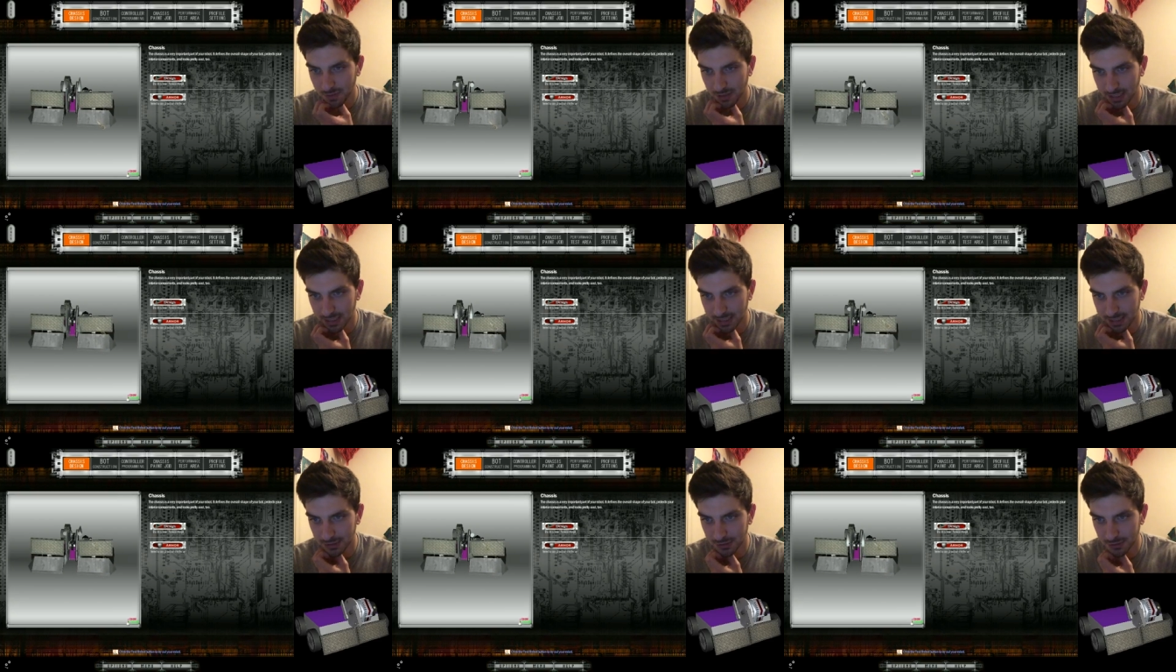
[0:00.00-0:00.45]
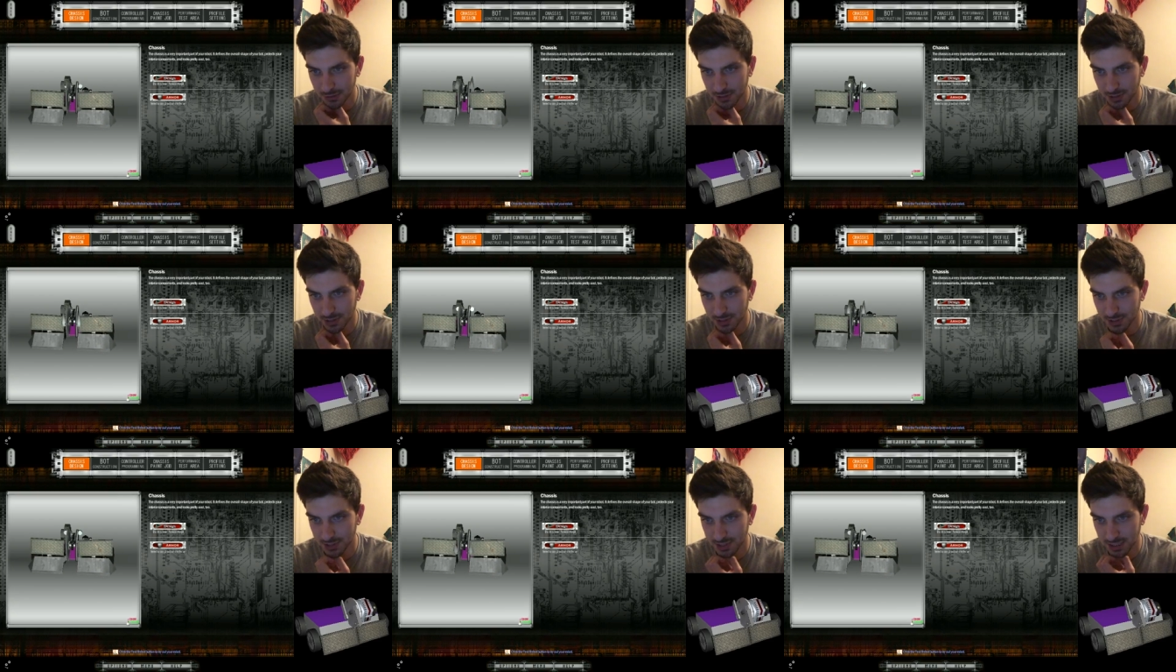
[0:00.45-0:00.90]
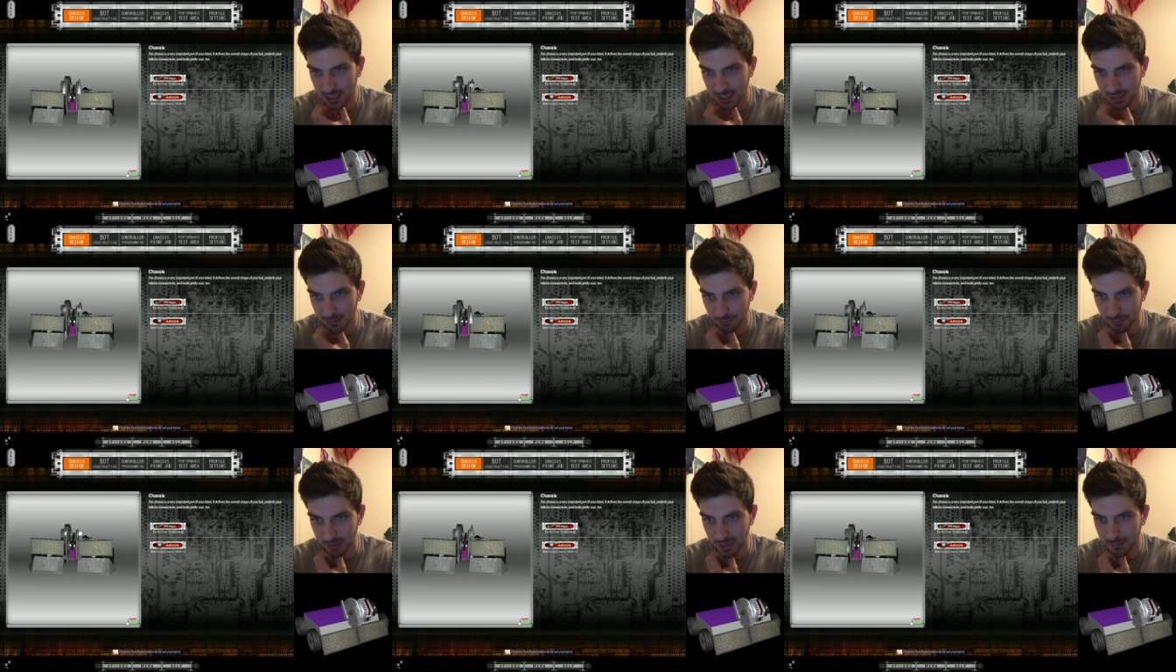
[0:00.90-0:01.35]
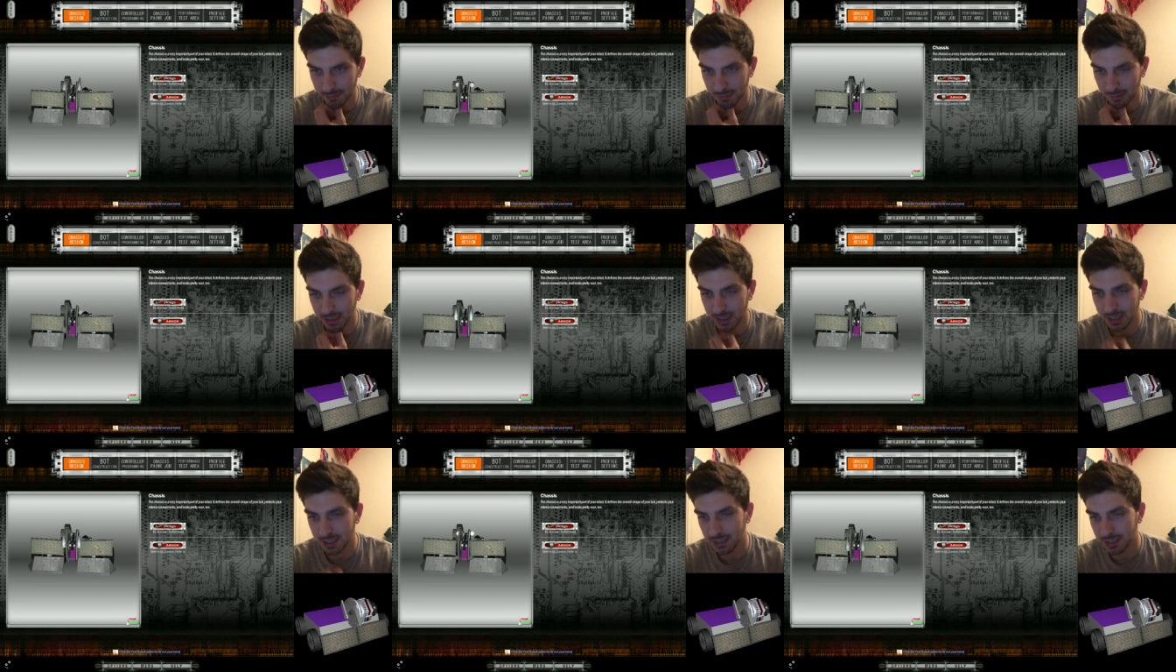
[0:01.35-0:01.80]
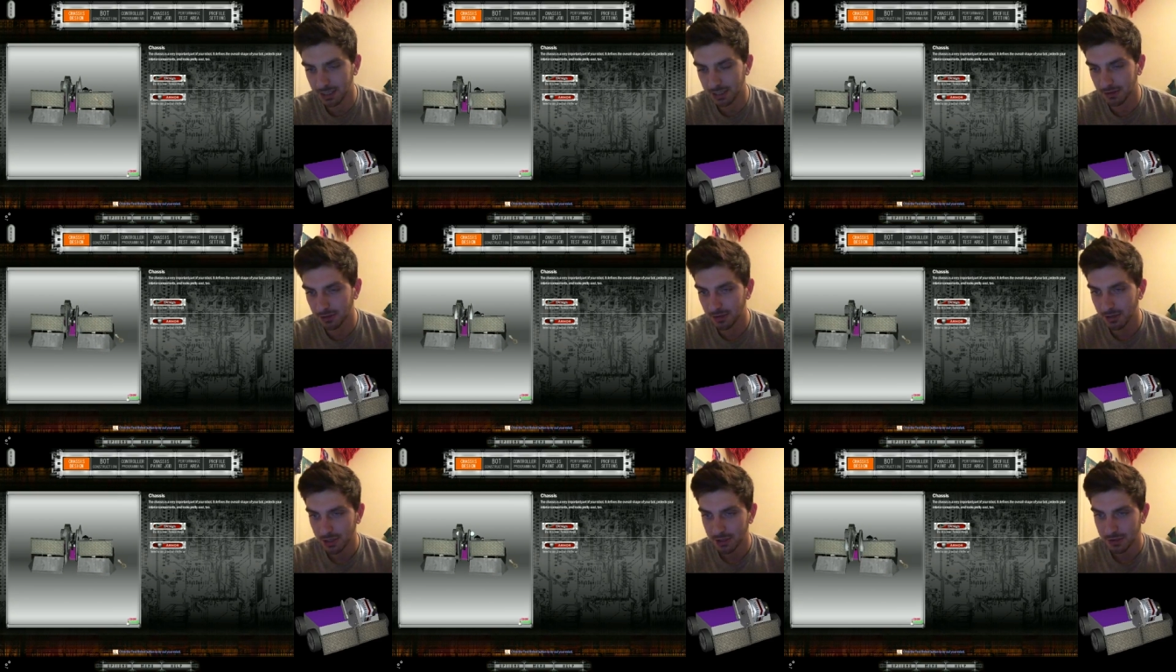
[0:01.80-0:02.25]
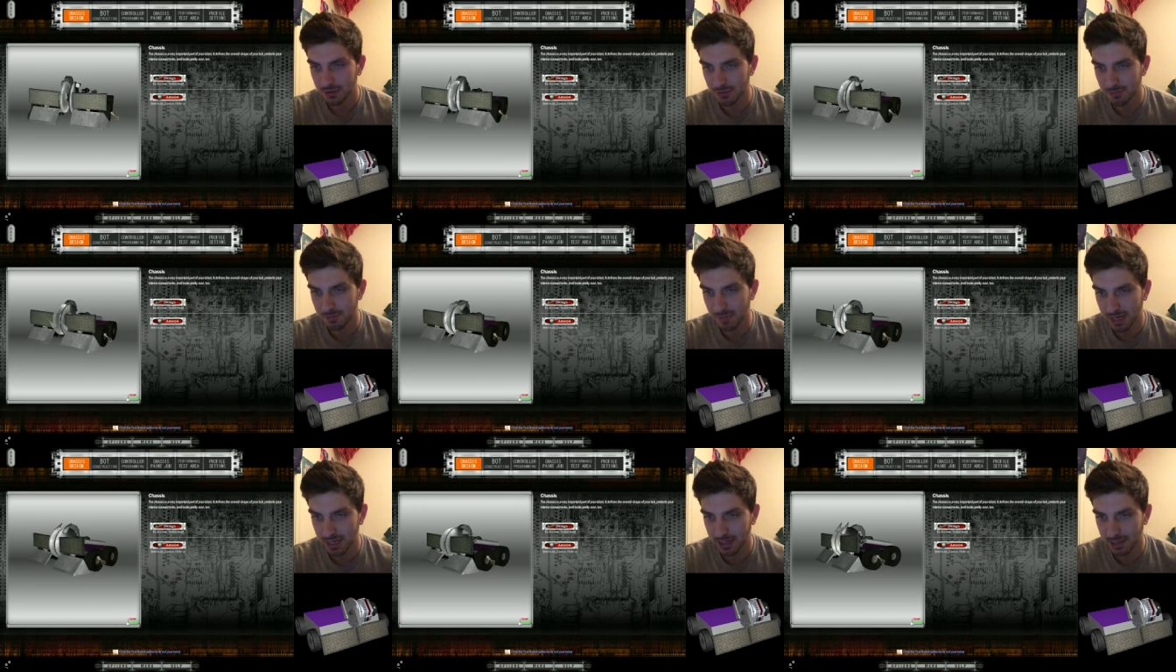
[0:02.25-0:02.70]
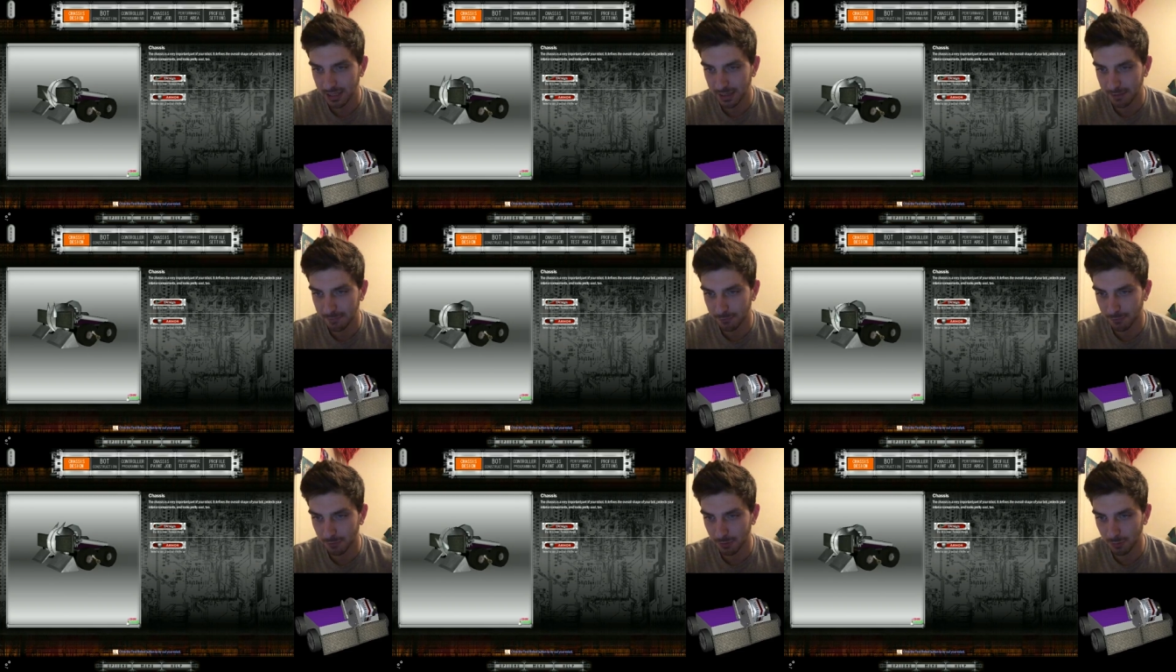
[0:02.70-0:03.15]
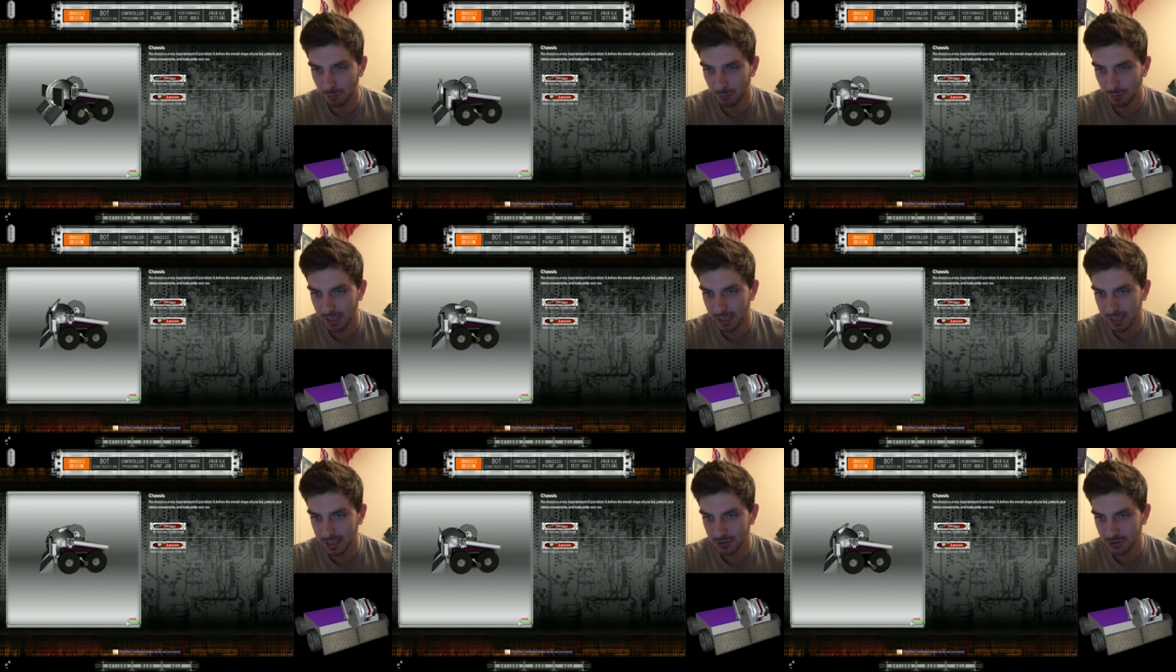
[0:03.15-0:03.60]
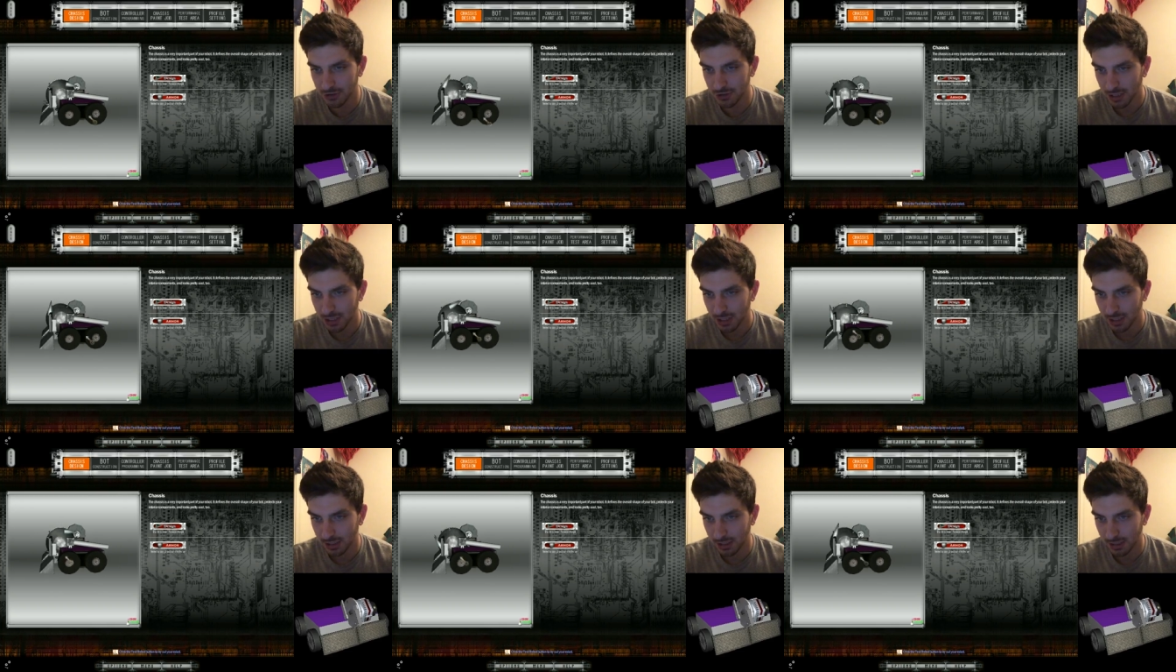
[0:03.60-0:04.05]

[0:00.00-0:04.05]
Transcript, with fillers: I like the use of the stock ram plate here to make that front wedge.